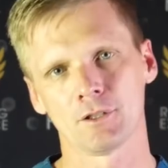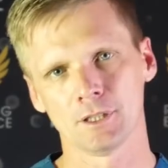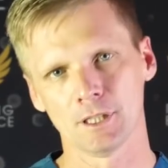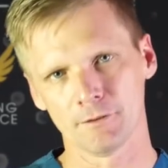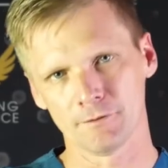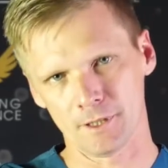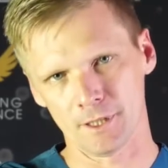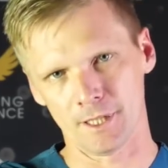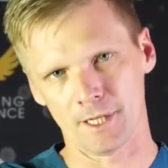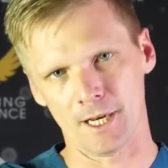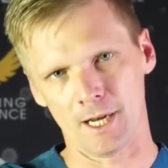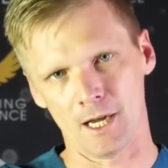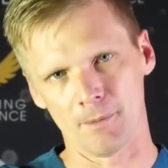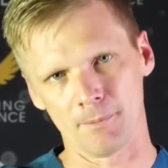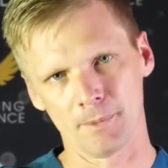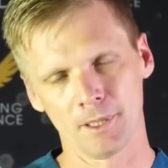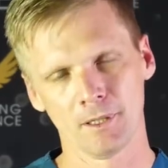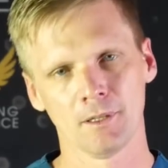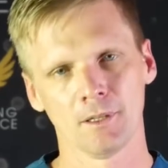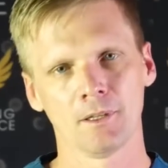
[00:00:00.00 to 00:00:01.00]
you lifted it
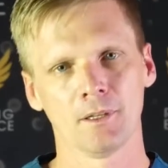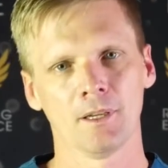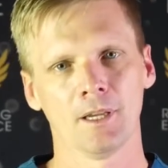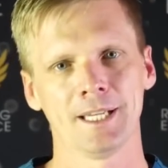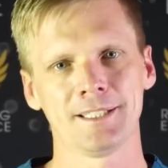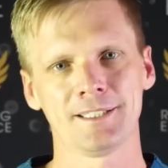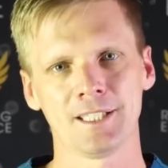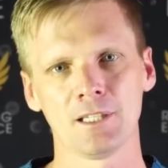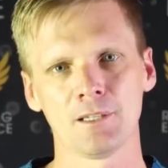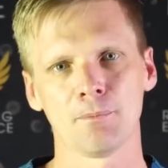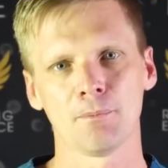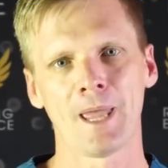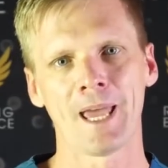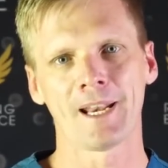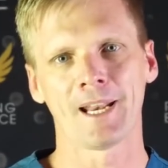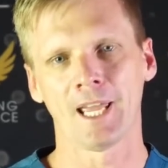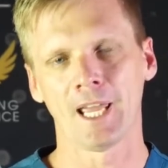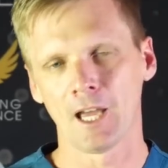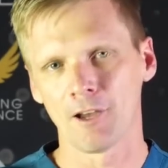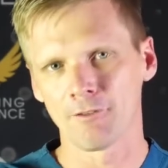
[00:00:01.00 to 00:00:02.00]
up. It didn't
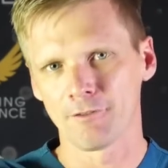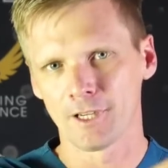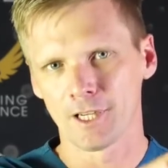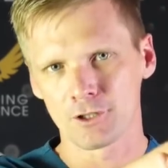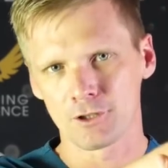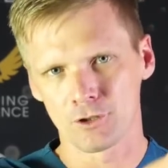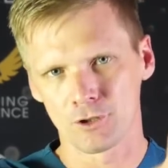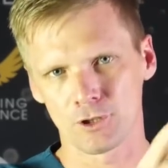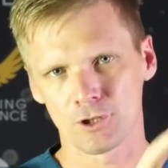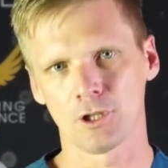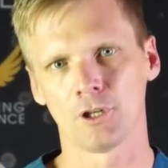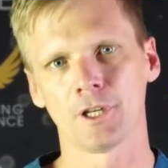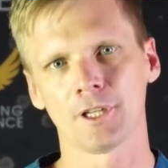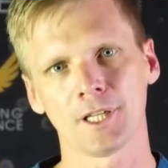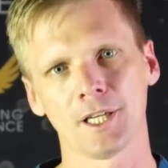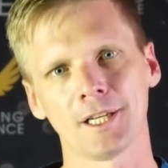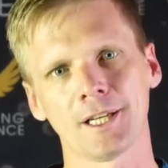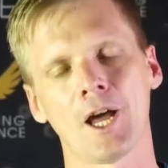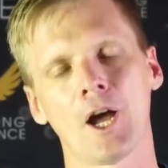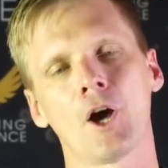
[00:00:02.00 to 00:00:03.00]
matter how fast you
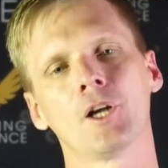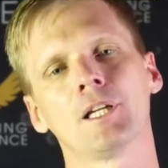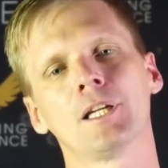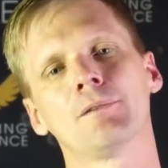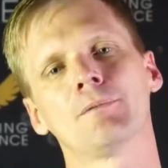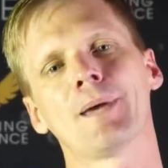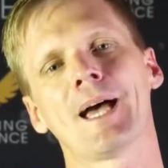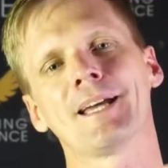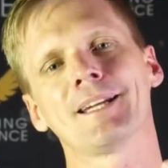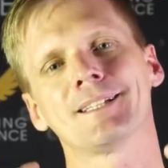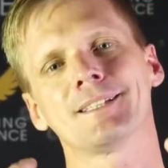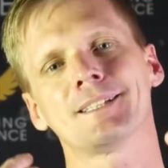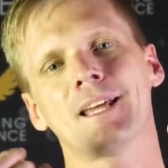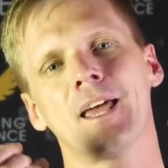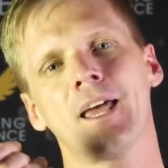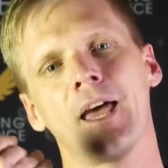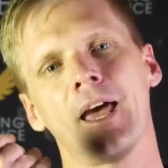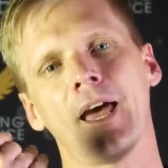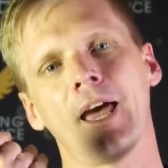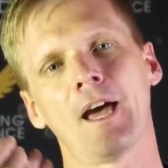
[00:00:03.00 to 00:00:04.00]
shot, it only mattered
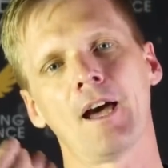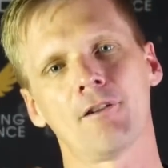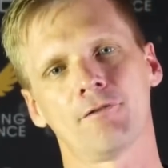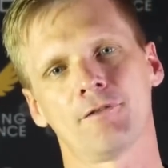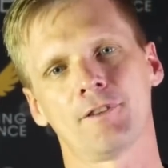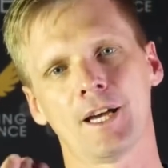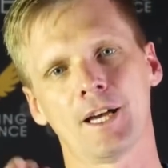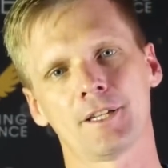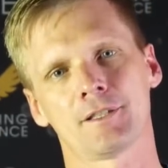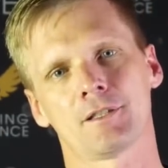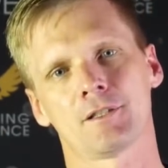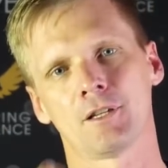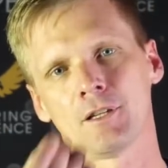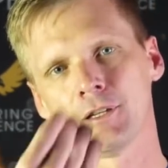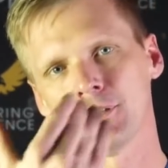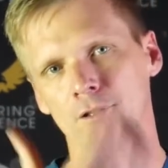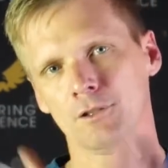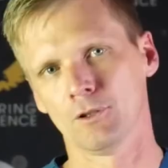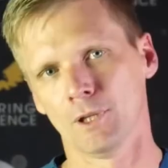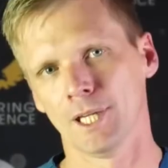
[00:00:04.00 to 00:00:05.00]
how fast
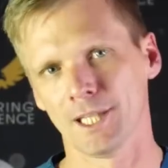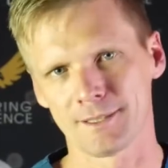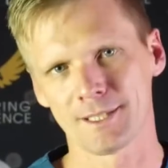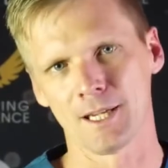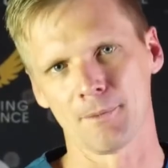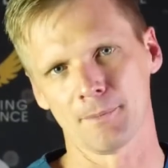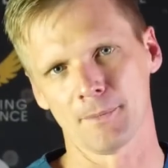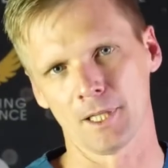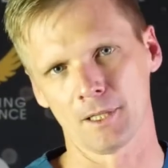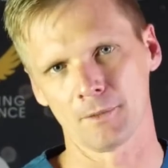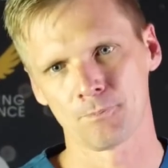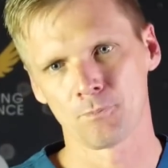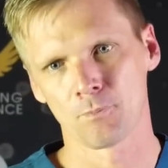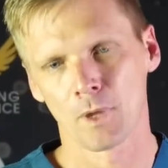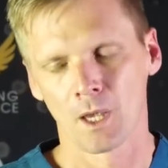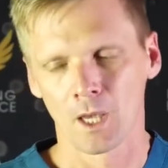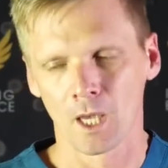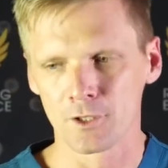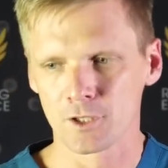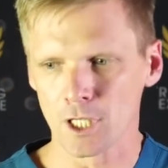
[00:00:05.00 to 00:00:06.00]
you hit something.
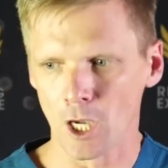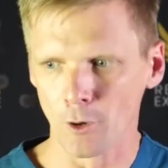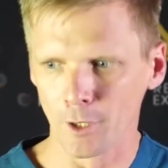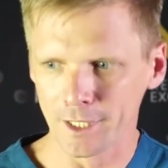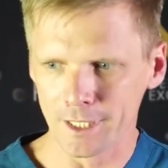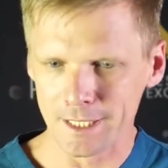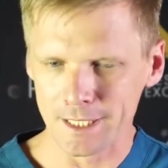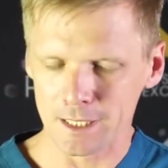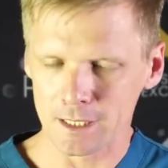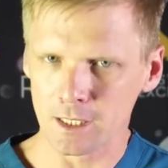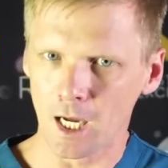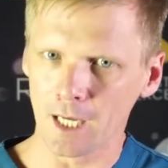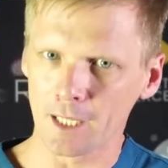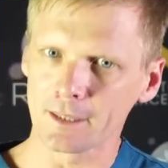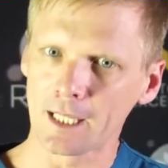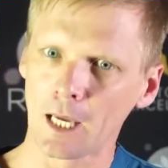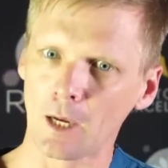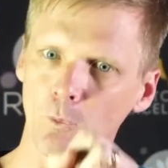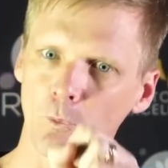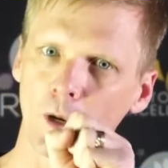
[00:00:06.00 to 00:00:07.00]
And so it is like
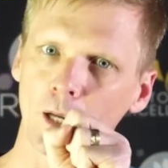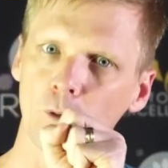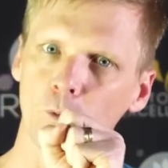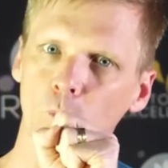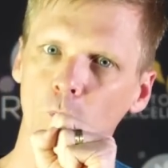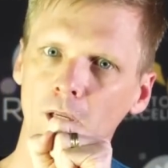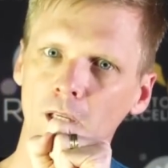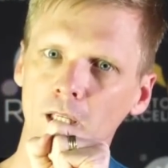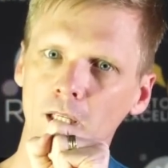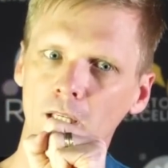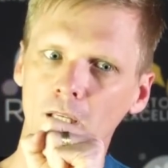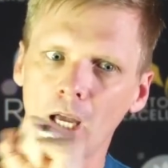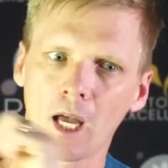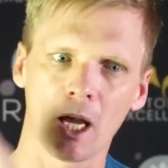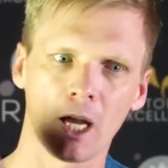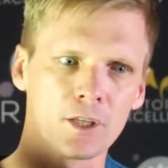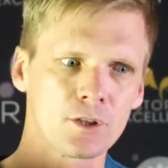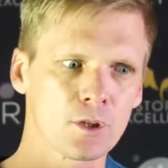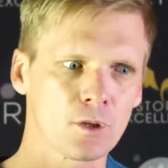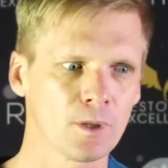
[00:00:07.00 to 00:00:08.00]
that when we
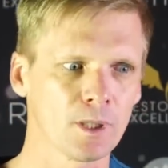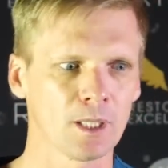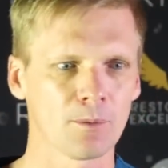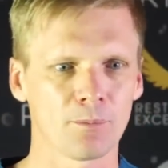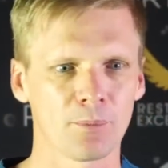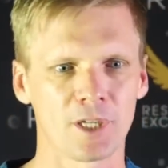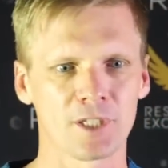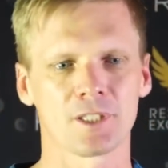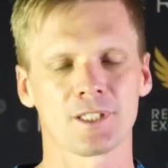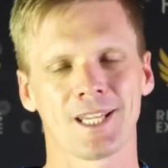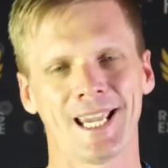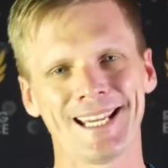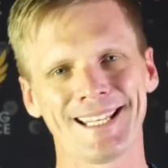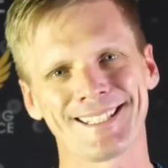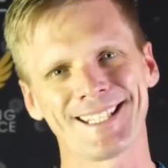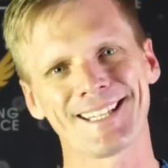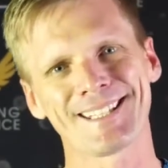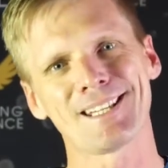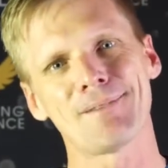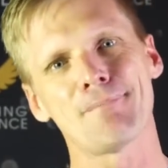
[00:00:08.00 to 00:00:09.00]
are doing impressions. It
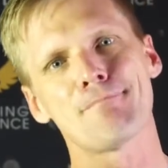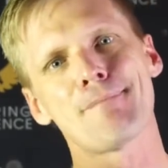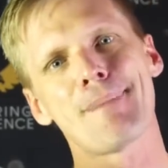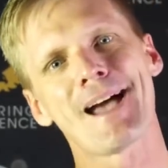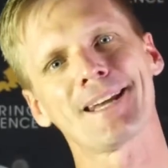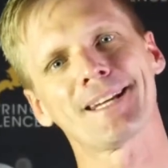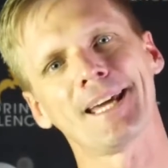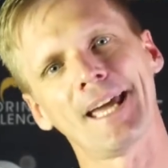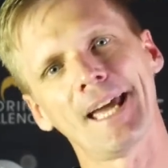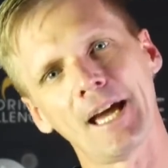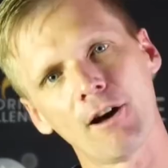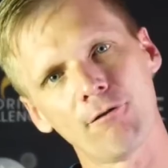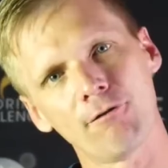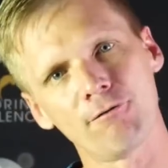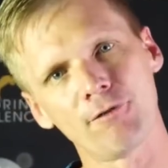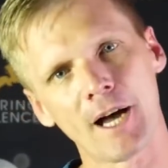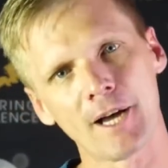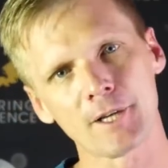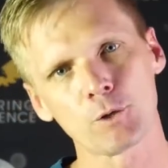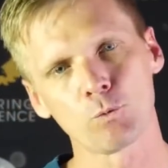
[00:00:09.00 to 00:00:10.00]
doesn't matter how
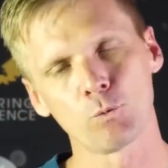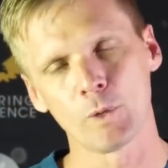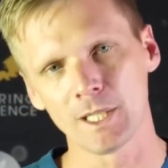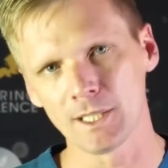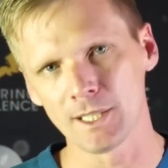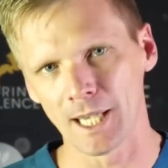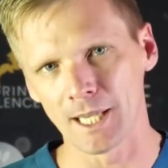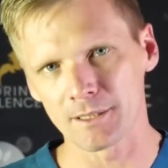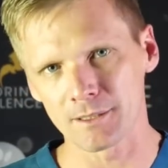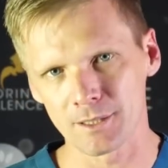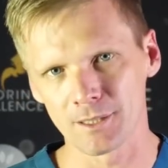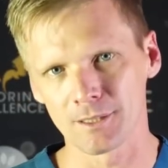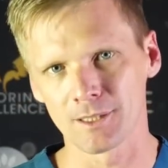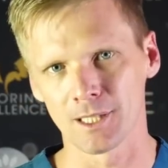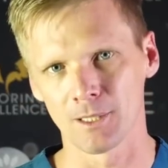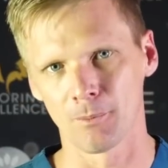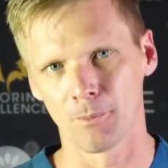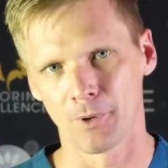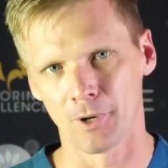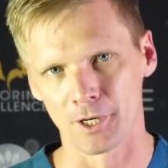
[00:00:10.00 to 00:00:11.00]
fast we get to the
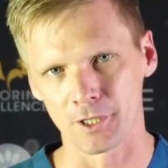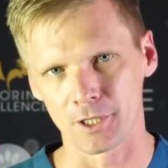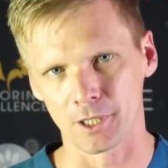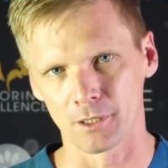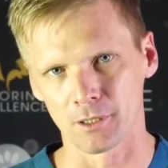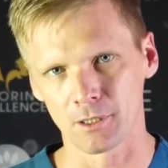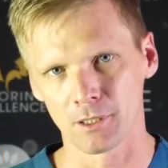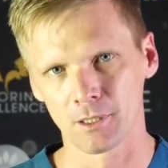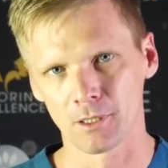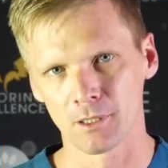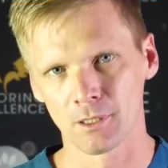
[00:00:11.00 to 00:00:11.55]
impression